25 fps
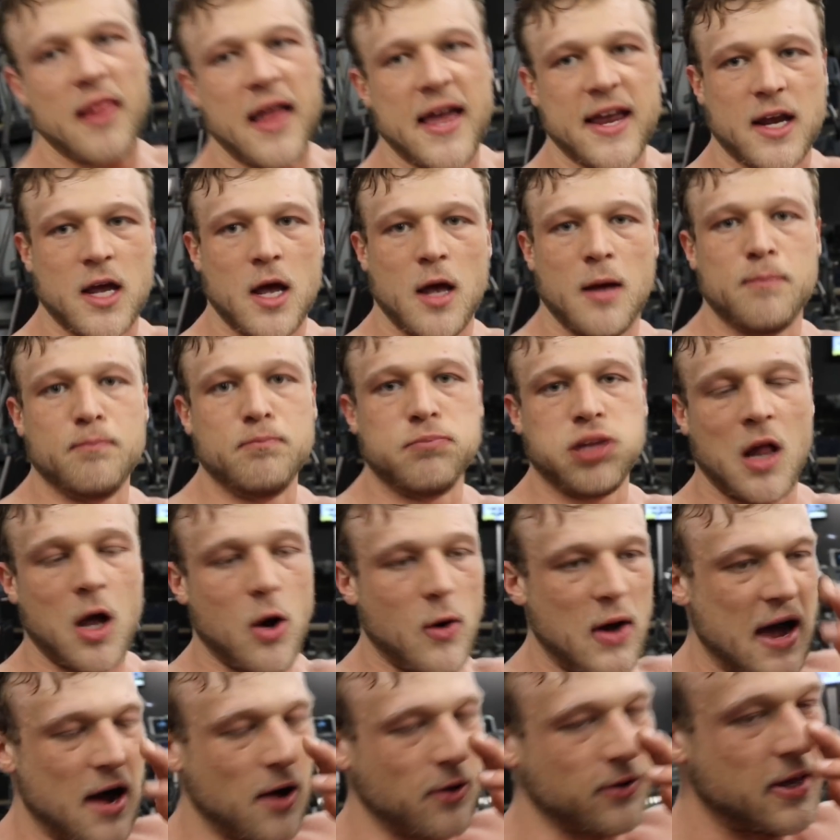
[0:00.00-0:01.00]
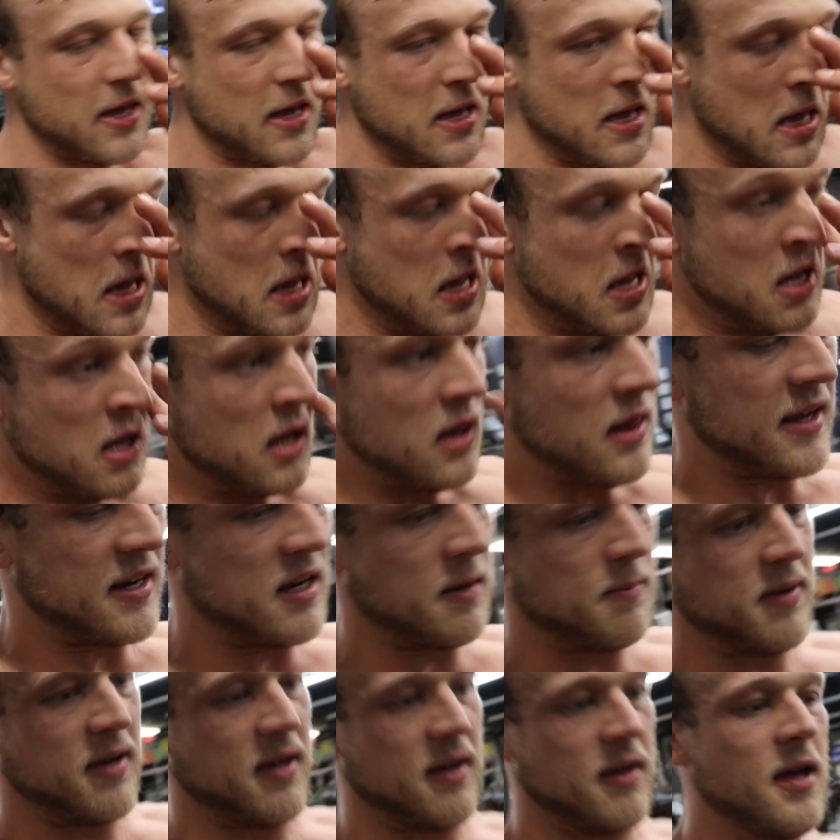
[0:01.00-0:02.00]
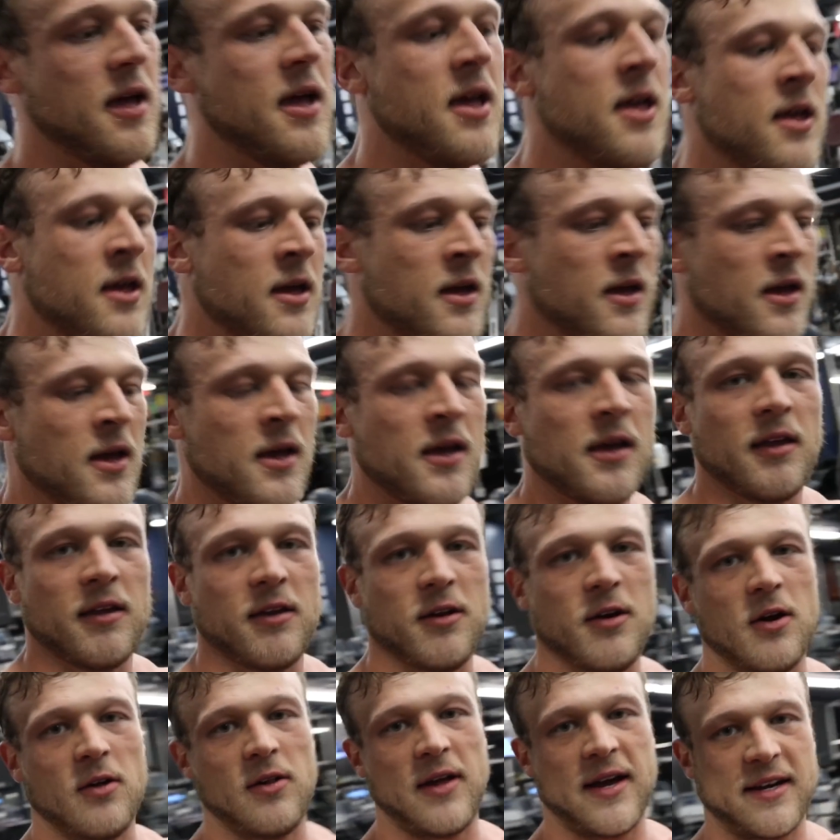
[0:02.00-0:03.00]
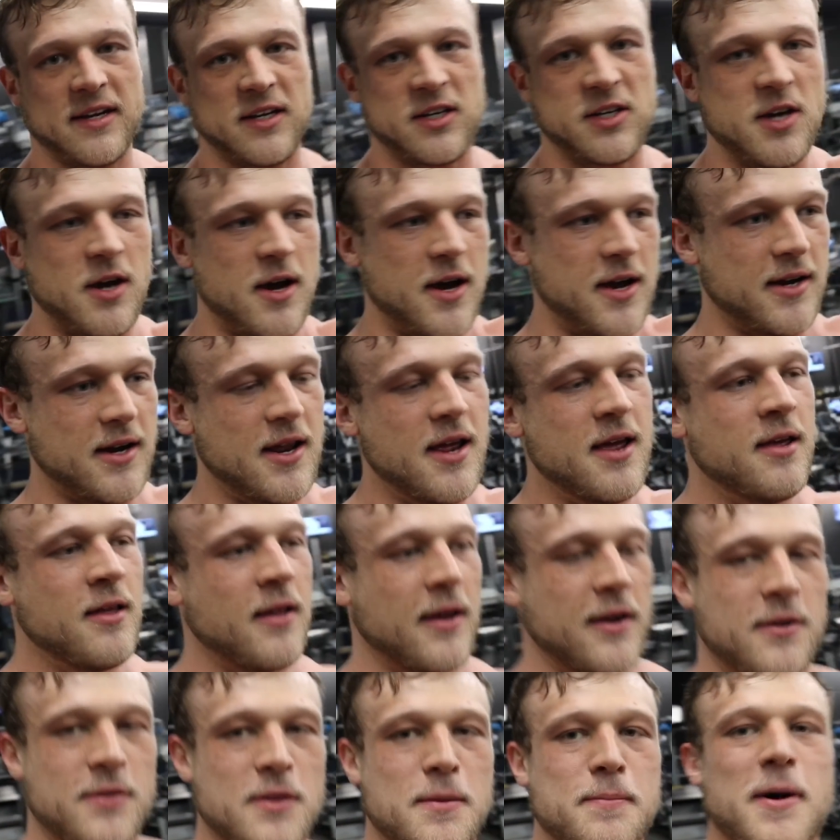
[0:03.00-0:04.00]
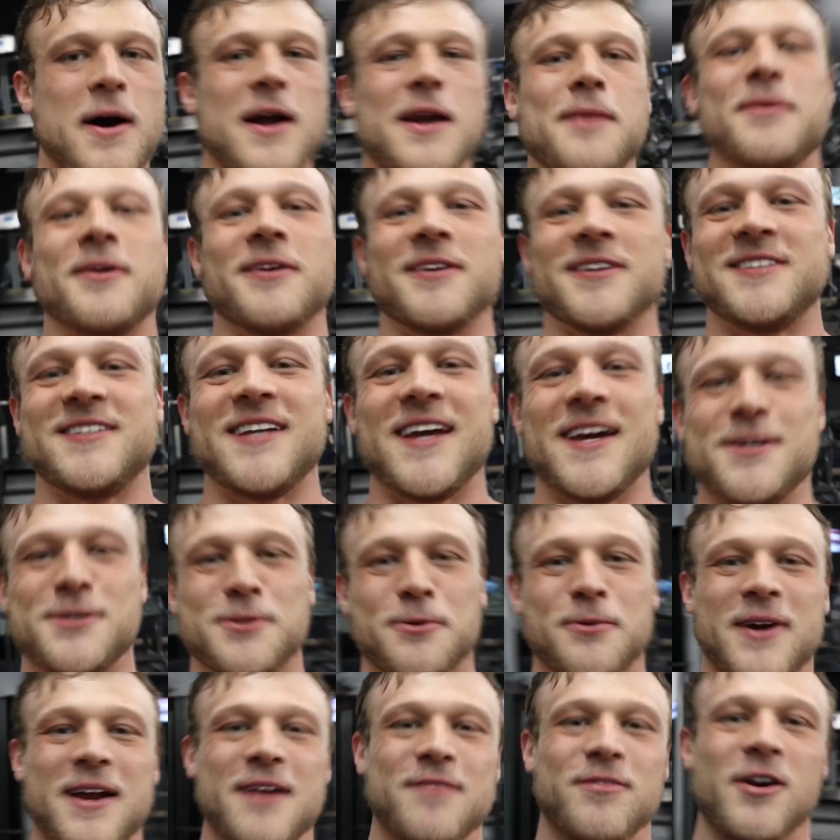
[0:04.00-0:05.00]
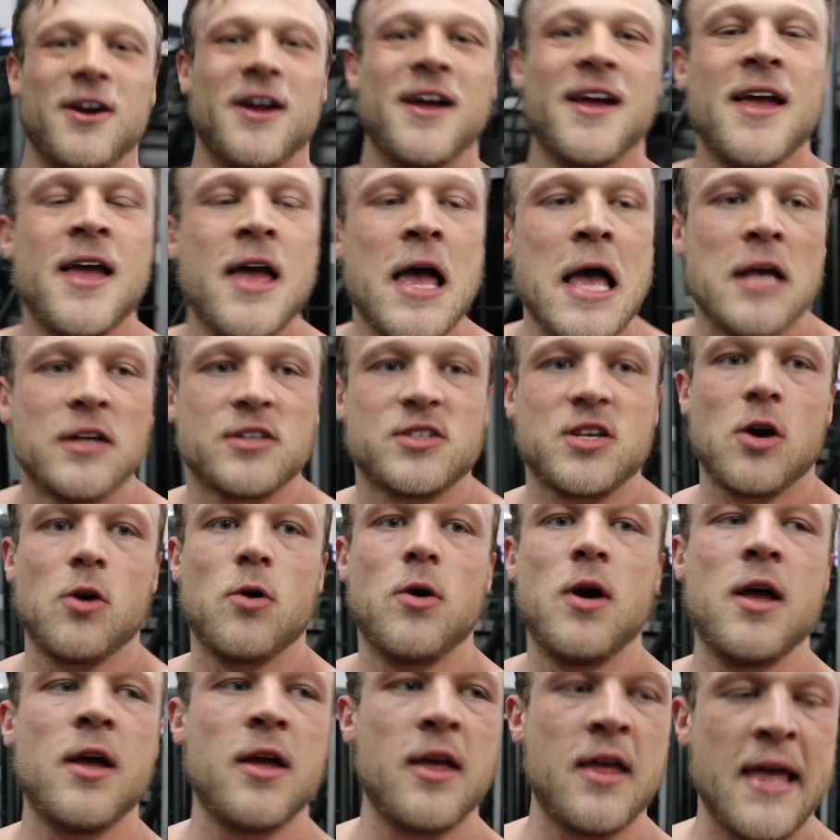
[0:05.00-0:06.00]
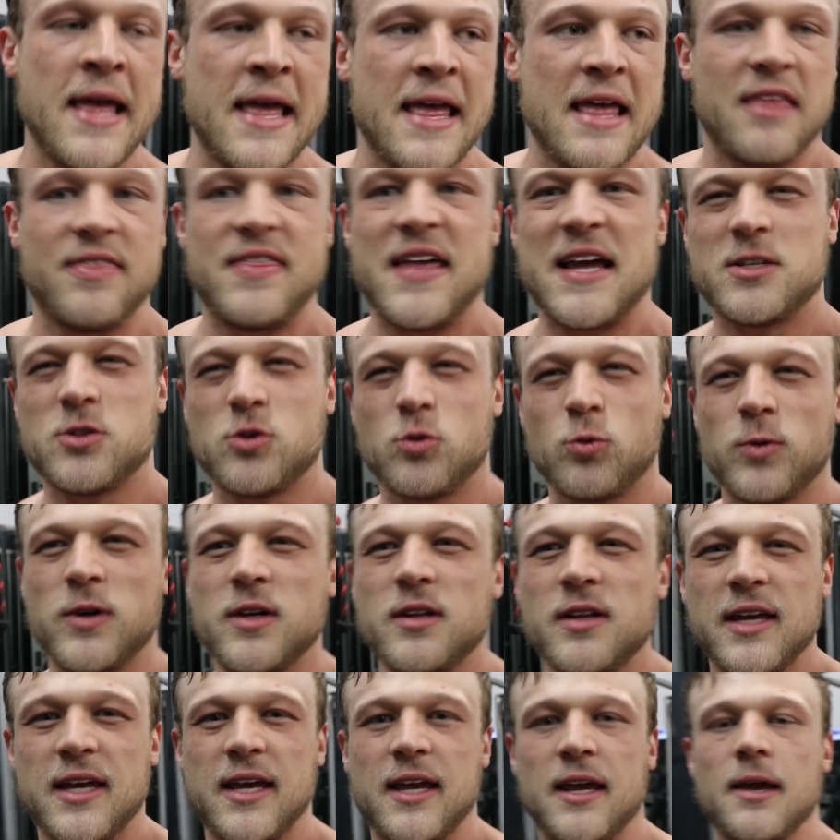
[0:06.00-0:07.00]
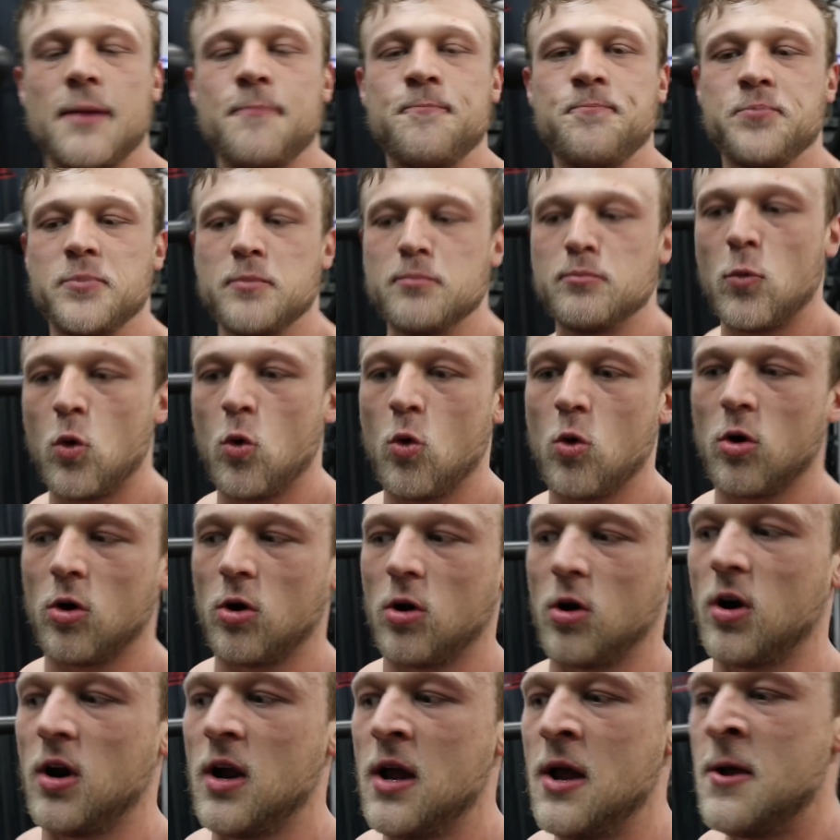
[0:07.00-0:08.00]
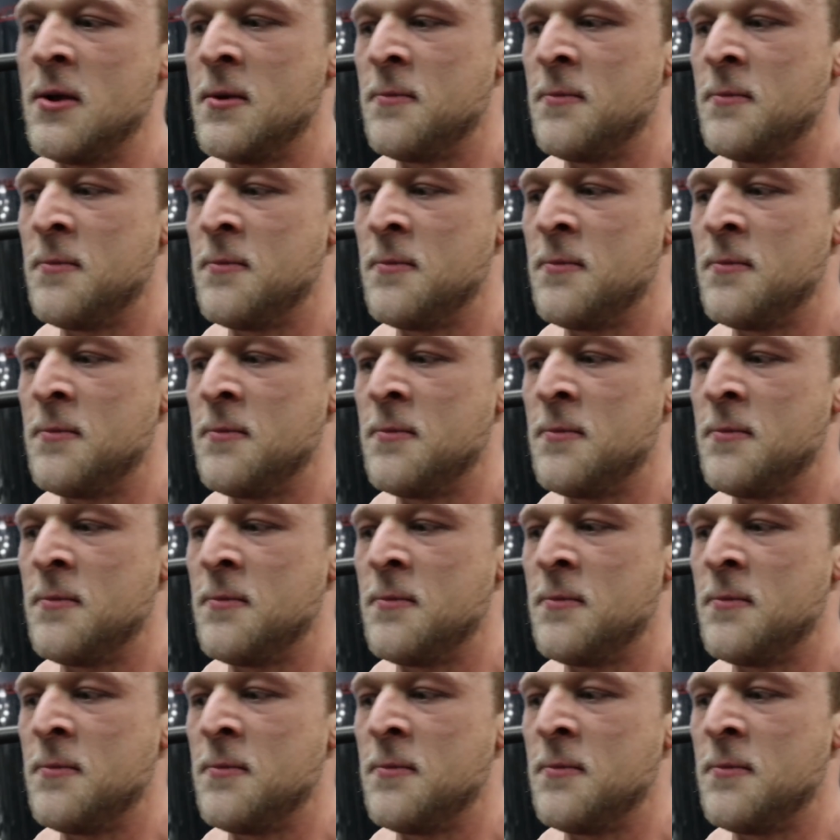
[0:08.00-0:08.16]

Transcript: like blow out like a big, you know, like gut, like on the bodybuilding stage or whatever. So that's really more